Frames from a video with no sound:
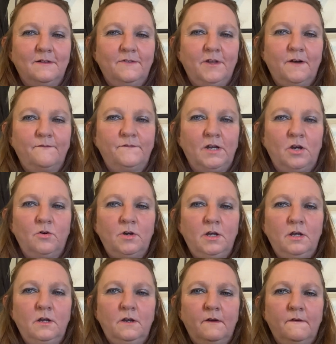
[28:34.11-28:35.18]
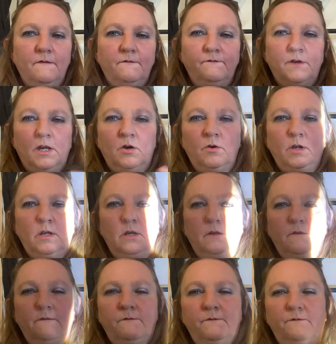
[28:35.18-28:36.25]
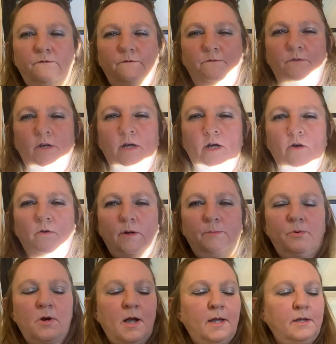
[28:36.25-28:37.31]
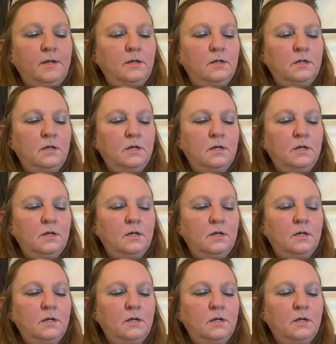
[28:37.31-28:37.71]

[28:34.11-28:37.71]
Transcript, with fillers: They're very, very, very bright.